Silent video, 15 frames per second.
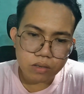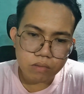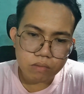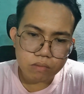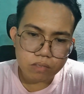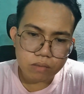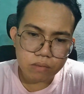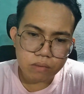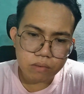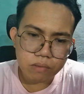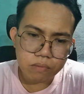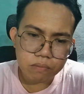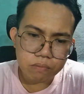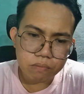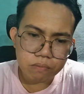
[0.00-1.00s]
So the
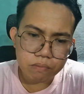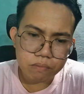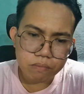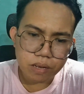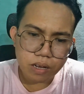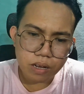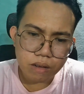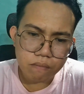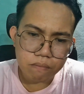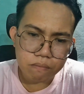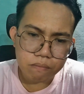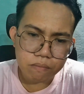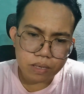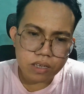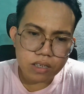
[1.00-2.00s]
map of
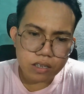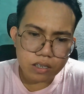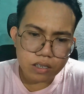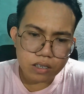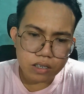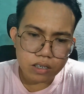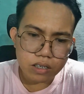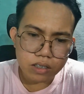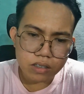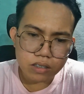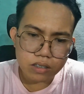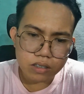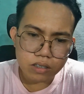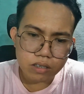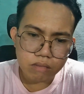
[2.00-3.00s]
meaning
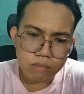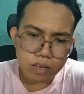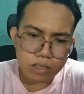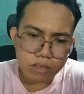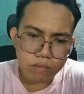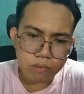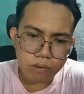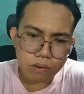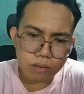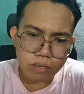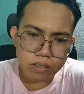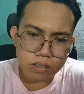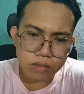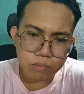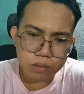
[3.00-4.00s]
is imagine
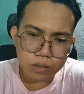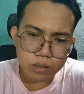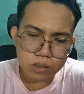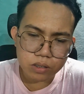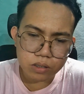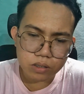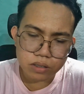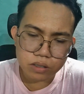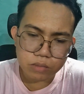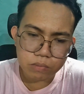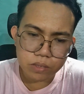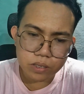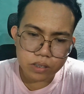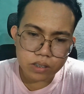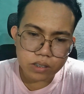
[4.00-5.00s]
words position in
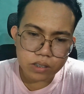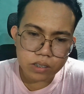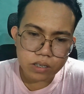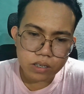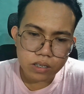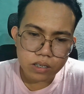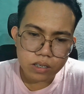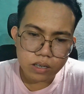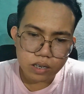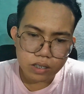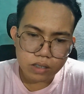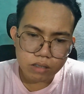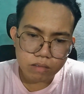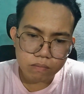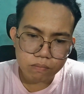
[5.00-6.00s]
space,
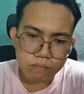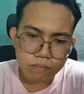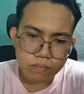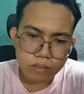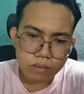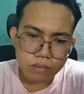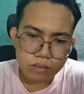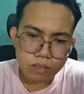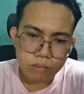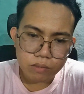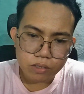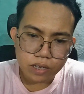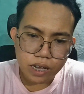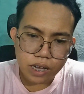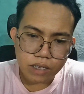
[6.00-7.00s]
like for
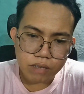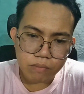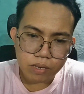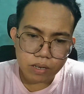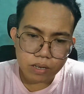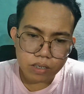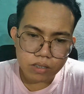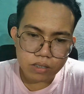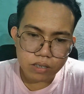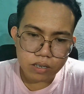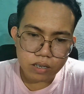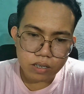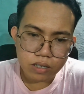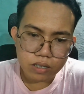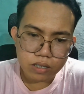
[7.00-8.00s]
example the animal
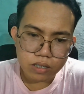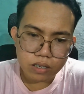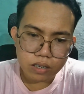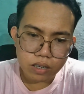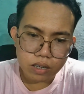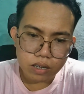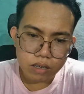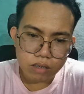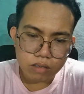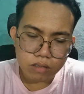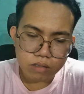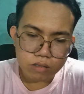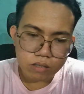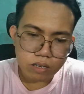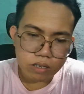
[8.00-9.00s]

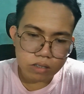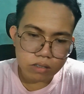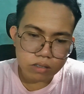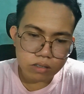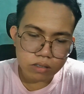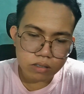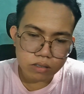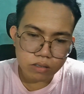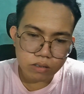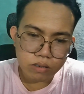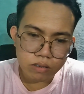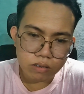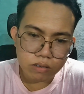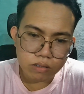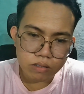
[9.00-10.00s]
contains
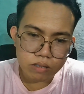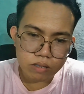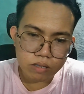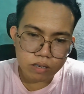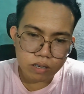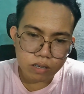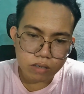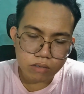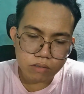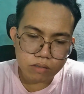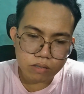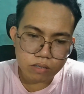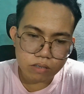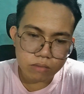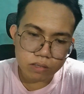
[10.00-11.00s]

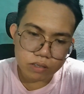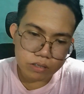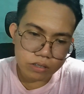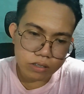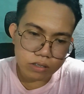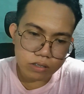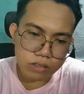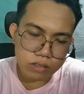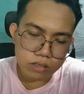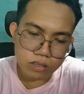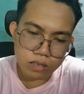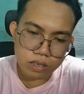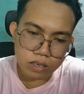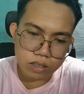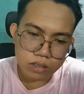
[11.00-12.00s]
animal
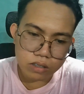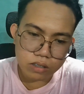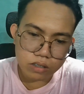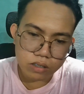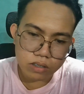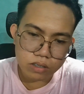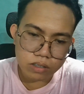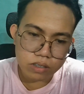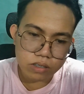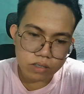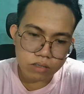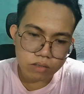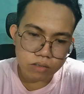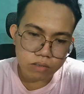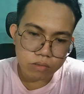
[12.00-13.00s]
region as
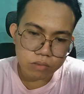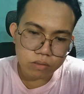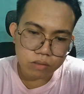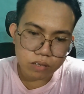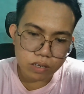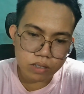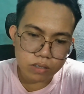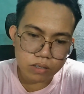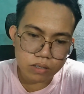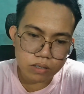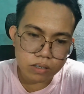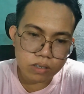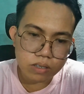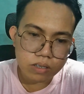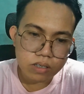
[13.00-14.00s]
near close
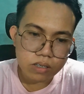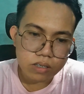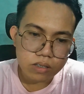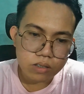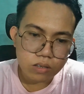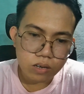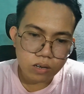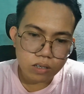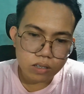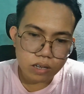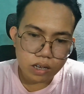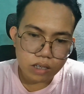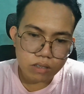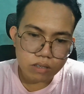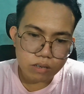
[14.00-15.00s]
together,
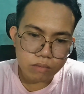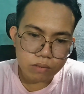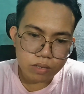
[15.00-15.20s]
dog, cat,